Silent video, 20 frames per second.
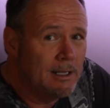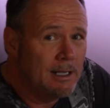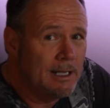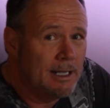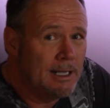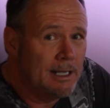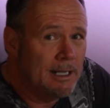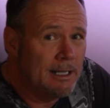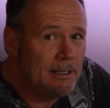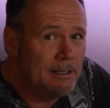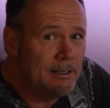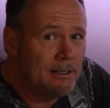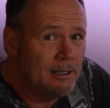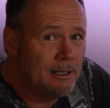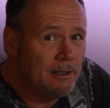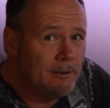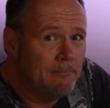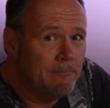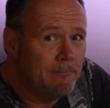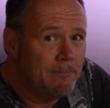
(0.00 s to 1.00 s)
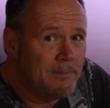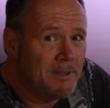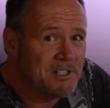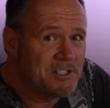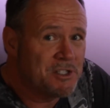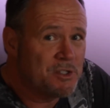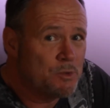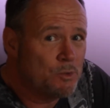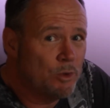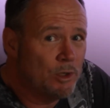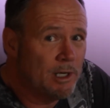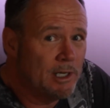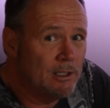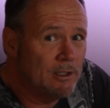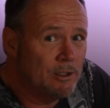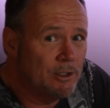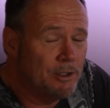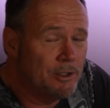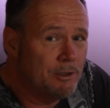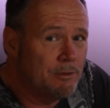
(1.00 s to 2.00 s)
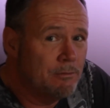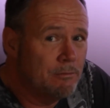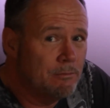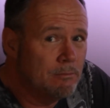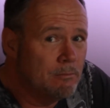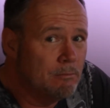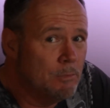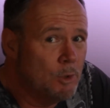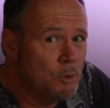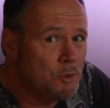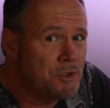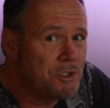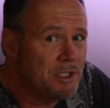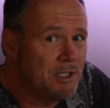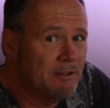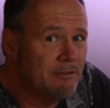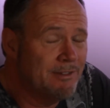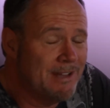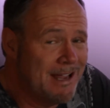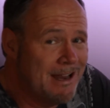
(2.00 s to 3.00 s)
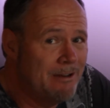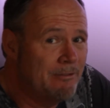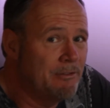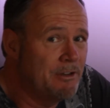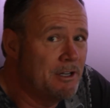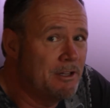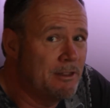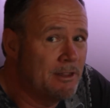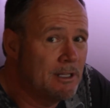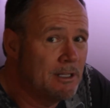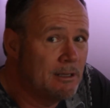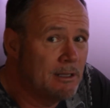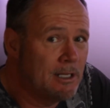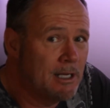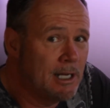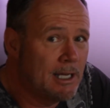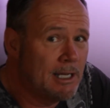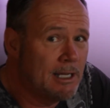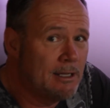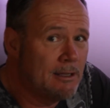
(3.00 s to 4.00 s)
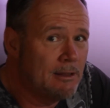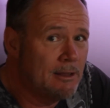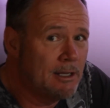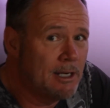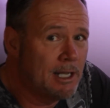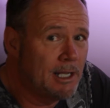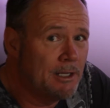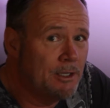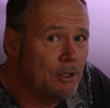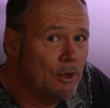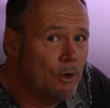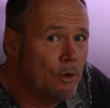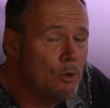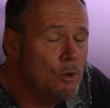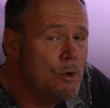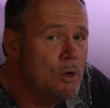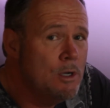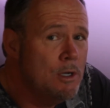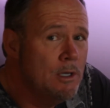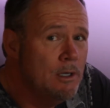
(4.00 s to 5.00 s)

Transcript: and this is where I learn most of everything that I know.